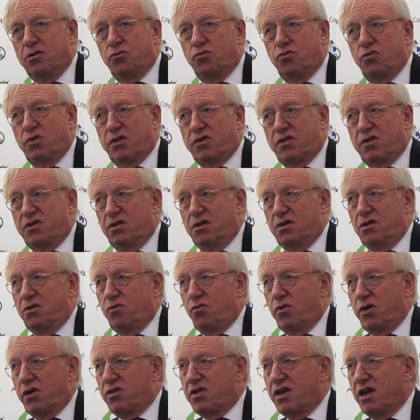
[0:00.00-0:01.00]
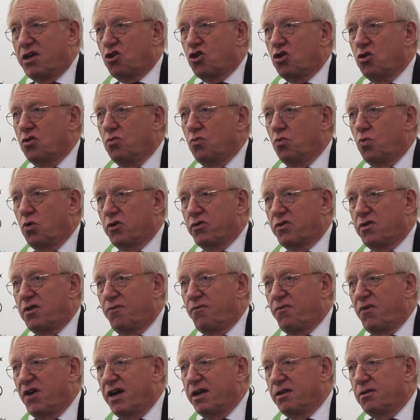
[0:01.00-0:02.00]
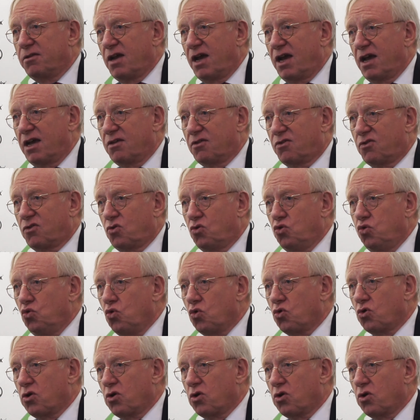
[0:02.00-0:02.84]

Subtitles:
recession was defined as 2